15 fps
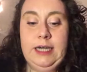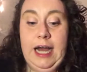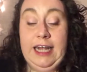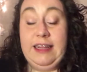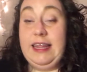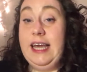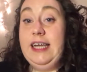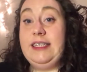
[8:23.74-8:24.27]
I
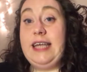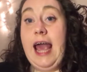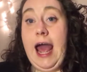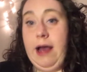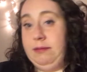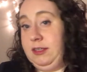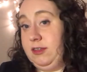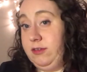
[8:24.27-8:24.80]
think it's
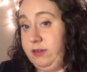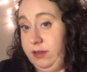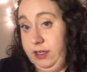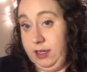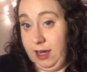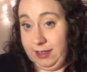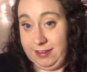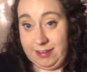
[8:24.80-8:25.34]
absolutely
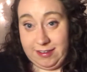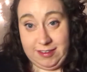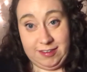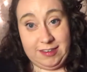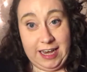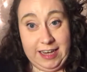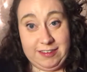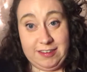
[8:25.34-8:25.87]
nuts that this
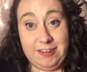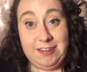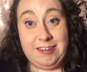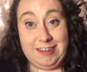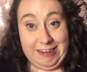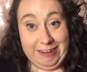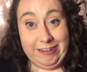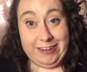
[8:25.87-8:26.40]
case is
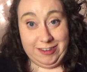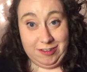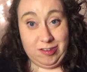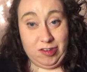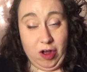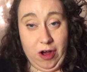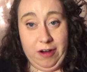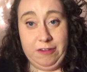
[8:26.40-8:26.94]
still
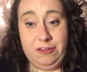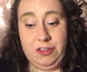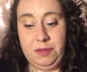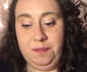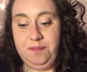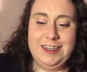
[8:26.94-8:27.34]
unsolved.